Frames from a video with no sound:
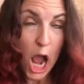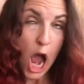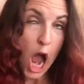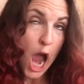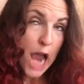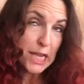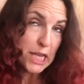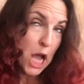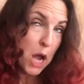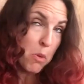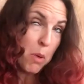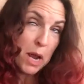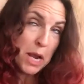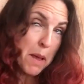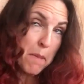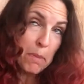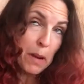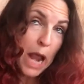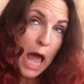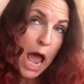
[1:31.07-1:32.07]
I don't want
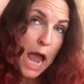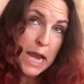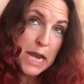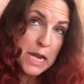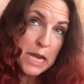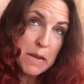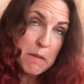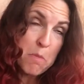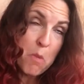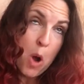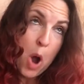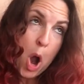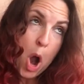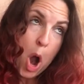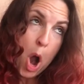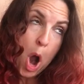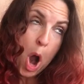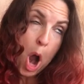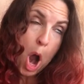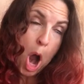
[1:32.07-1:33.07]
to play
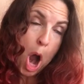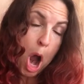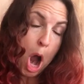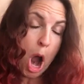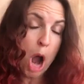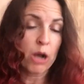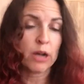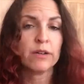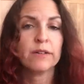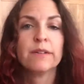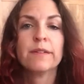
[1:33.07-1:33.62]
anymore.